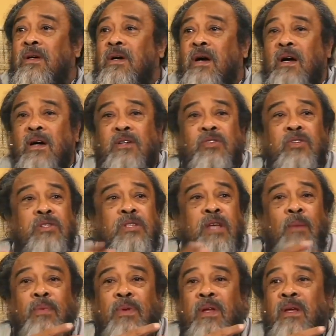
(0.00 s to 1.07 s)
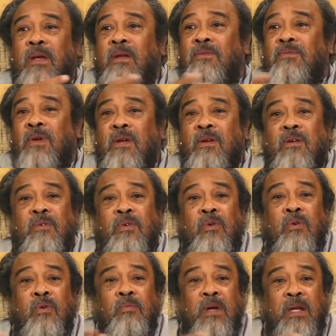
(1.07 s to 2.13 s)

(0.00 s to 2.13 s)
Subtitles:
are just happening in front of you,